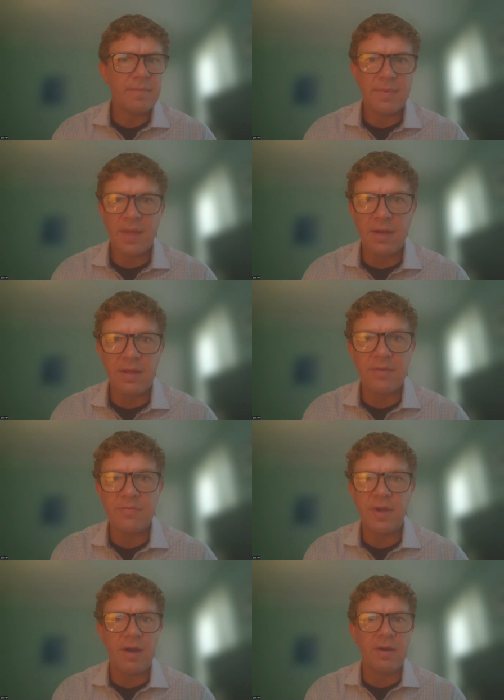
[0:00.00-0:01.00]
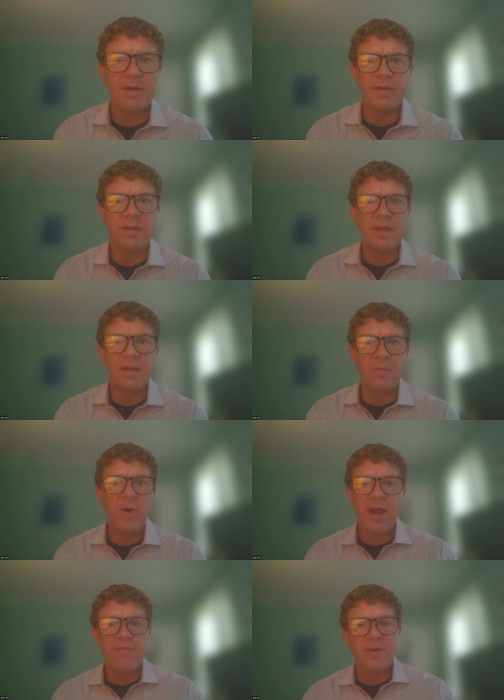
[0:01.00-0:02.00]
get a gift card or, whatever.